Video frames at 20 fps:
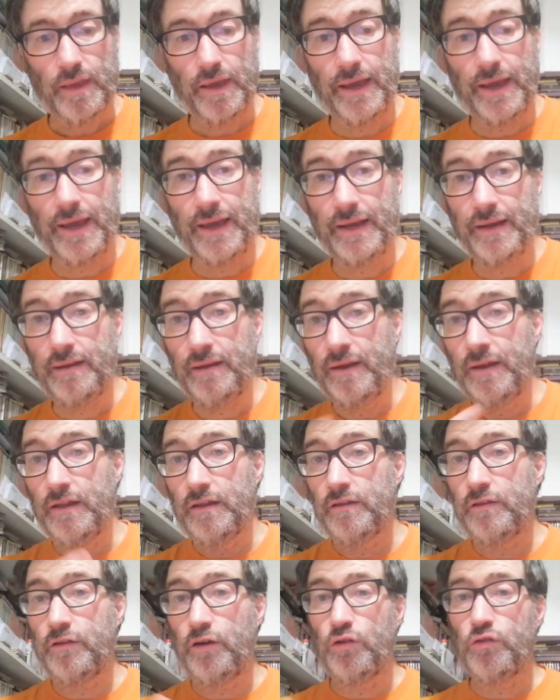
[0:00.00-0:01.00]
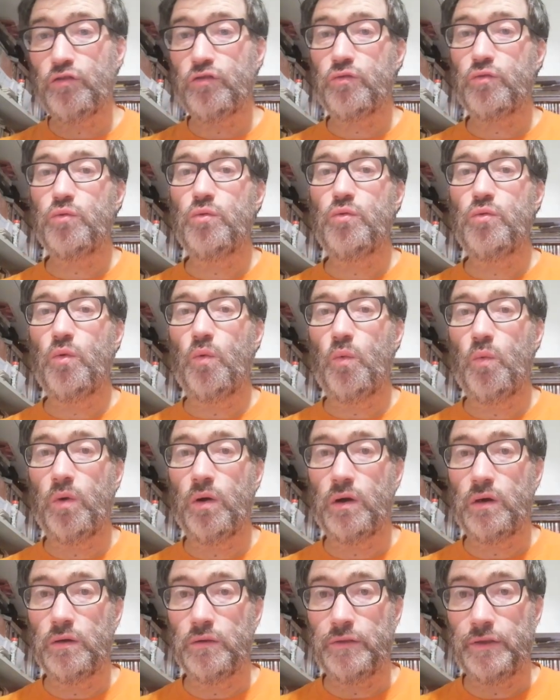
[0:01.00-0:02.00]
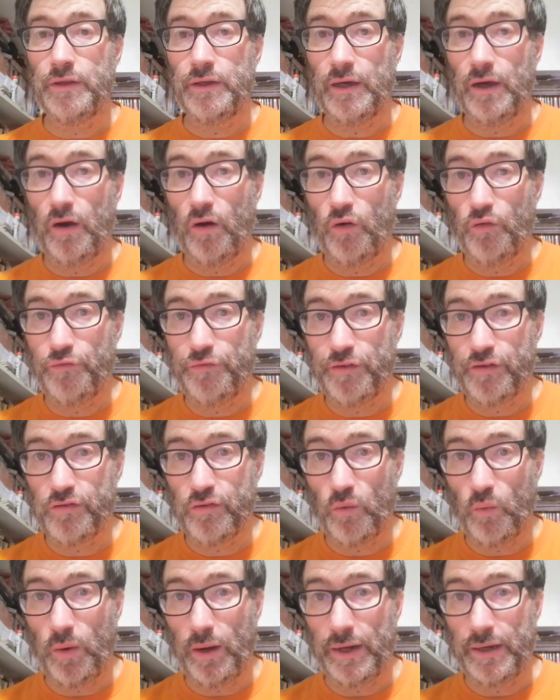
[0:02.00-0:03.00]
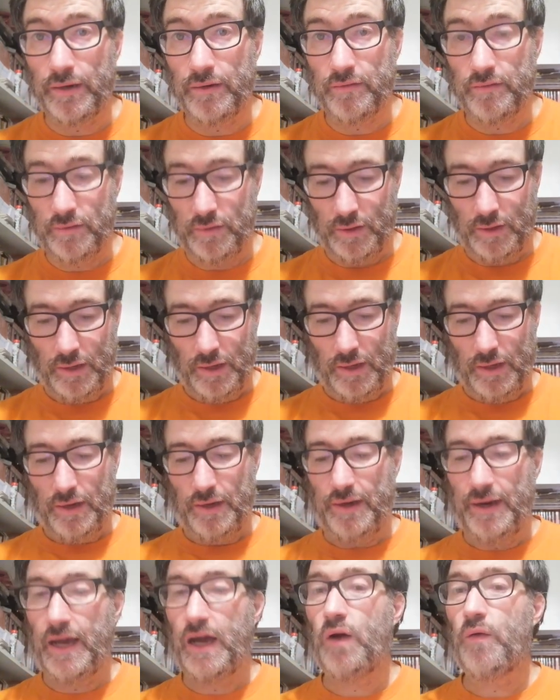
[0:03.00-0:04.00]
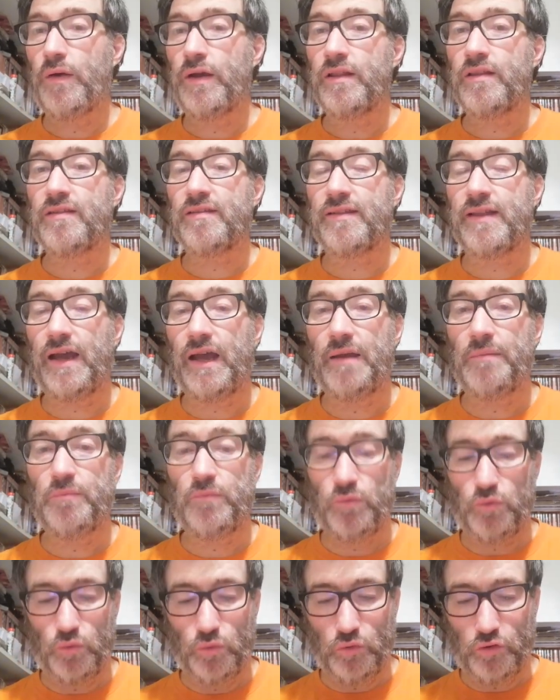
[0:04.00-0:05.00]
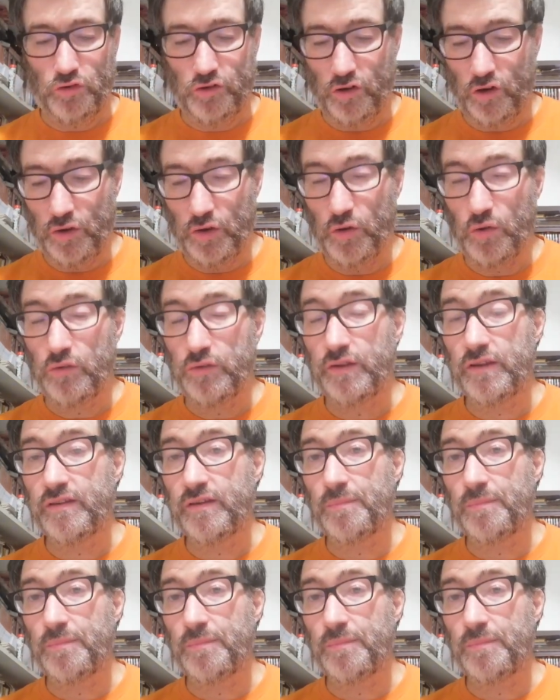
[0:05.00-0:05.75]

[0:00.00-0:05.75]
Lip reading: And those two were the official ones. Now it's time to show you the